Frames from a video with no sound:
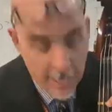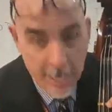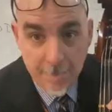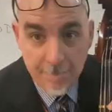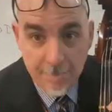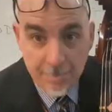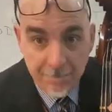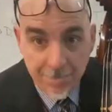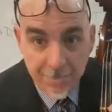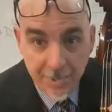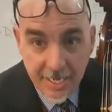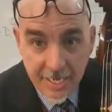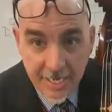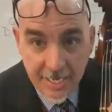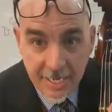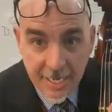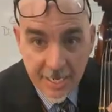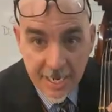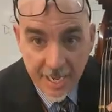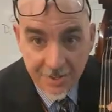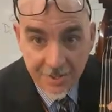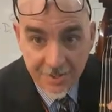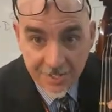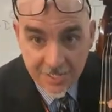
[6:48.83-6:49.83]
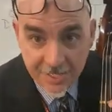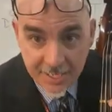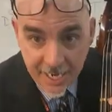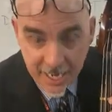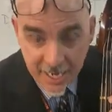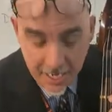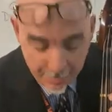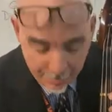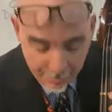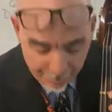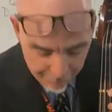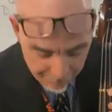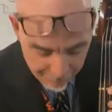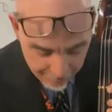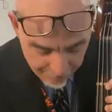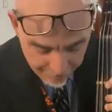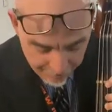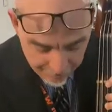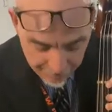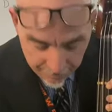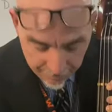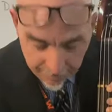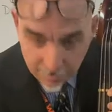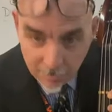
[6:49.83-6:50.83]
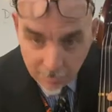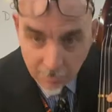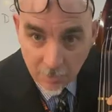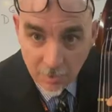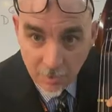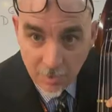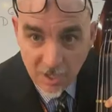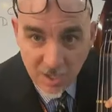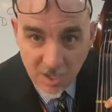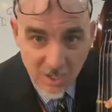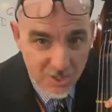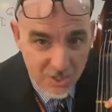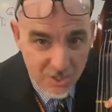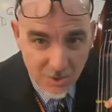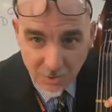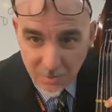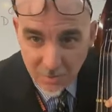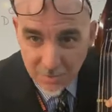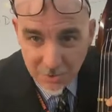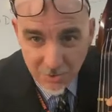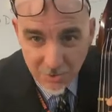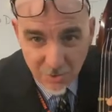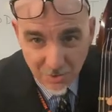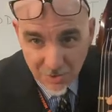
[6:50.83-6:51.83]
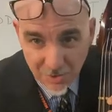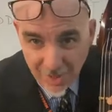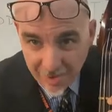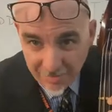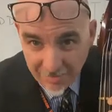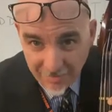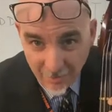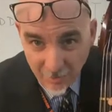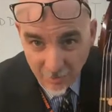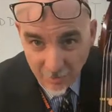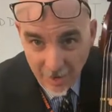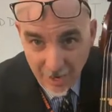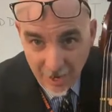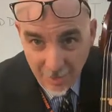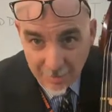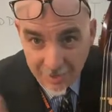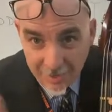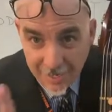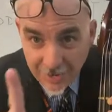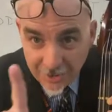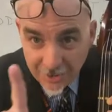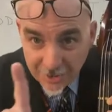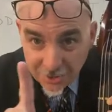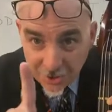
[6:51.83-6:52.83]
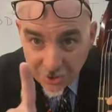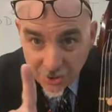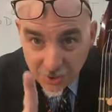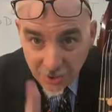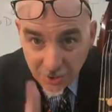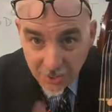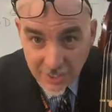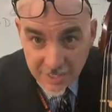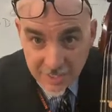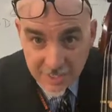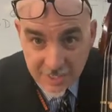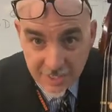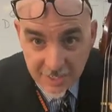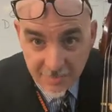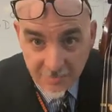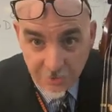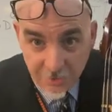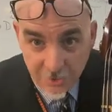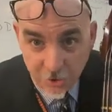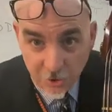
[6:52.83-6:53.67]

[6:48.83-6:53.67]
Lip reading: Pinky on the tape. So we've been doing that for a while, but now here's where it gets different.